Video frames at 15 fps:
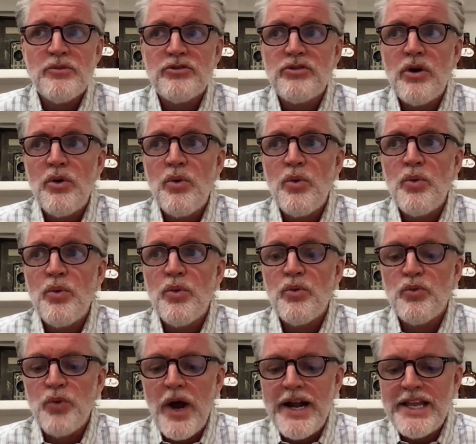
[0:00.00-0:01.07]
So
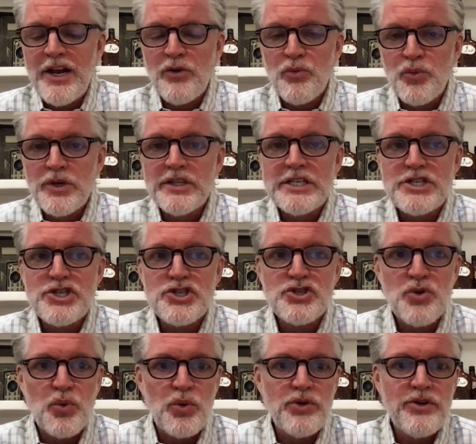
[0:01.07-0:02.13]
writing a really
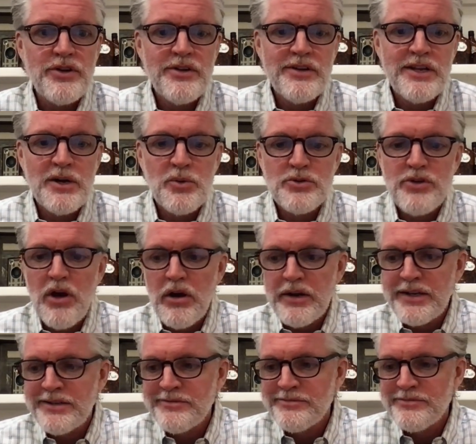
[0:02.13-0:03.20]
short, you know, we're
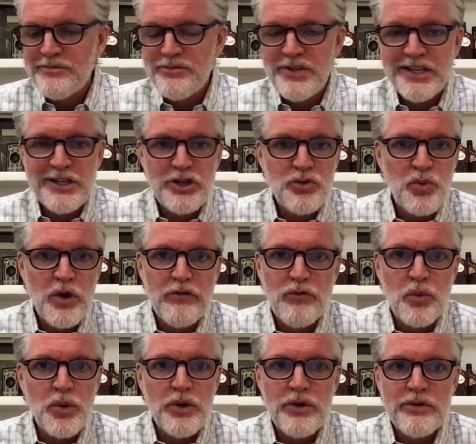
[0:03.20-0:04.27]
talking 10 to 12
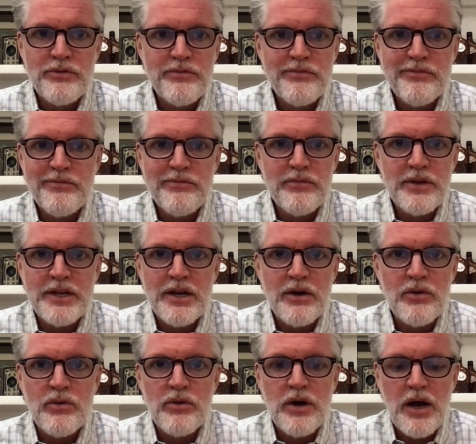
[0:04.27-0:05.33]
word,
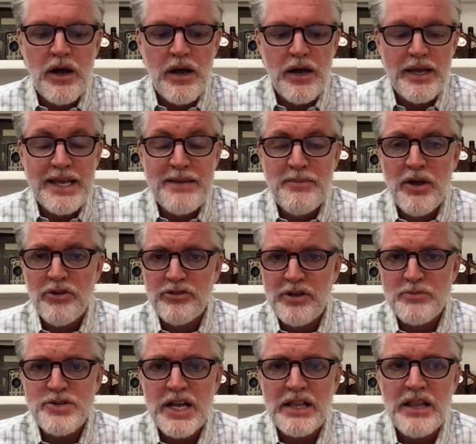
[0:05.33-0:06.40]
email
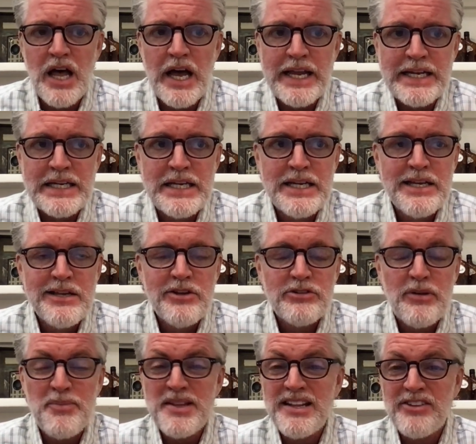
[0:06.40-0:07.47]
subject line,
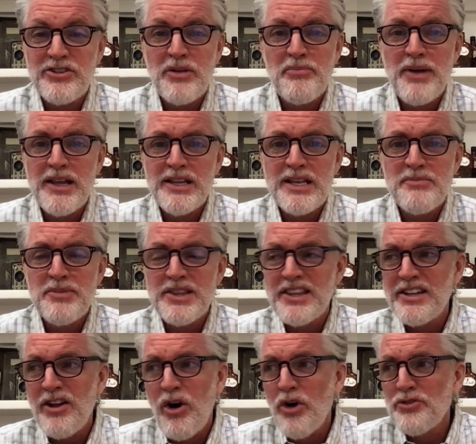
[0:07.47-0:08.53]
something that's compelling, but
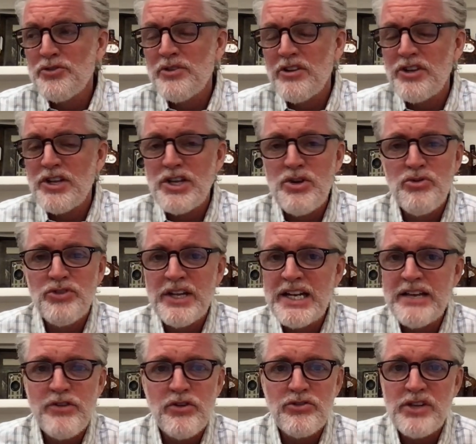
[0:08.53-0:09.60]
that also doesn't use
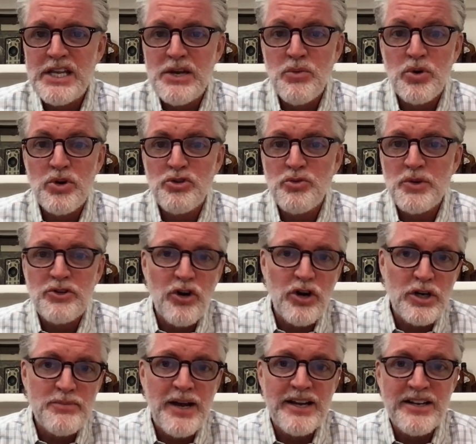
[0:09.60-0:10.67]
any of those keywords we
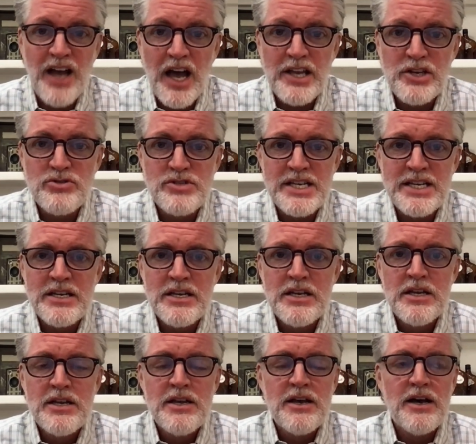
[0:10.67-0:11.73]
talked about not using
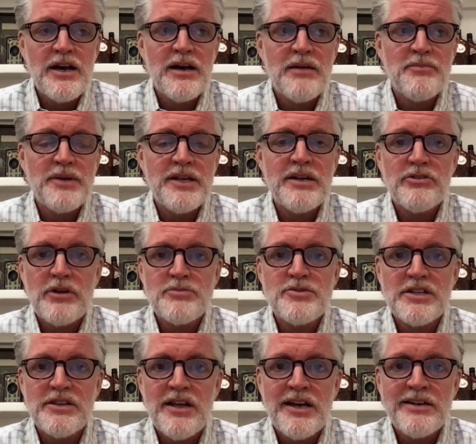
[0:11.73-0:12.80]
in a
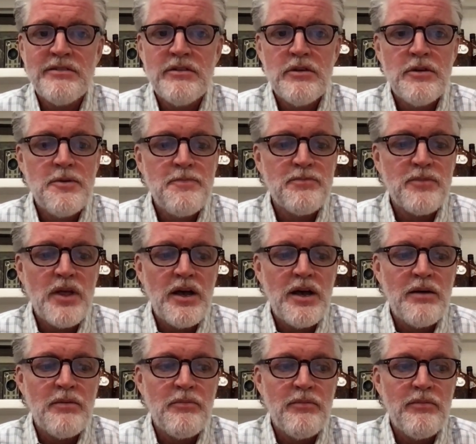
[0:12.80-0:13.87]
subject line.
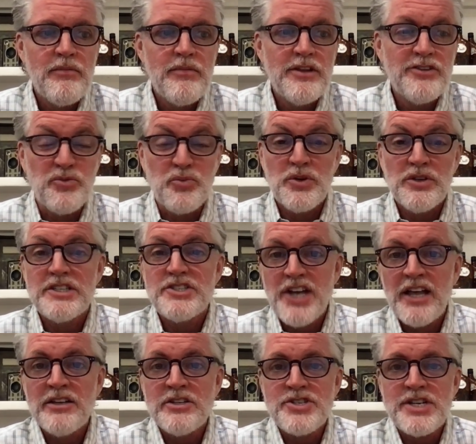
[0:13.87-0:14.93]
It's really
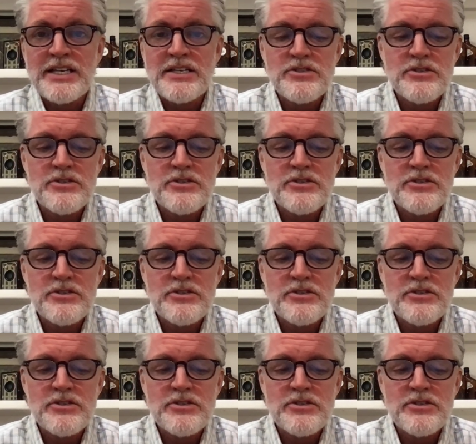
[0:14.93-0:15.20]
challenging.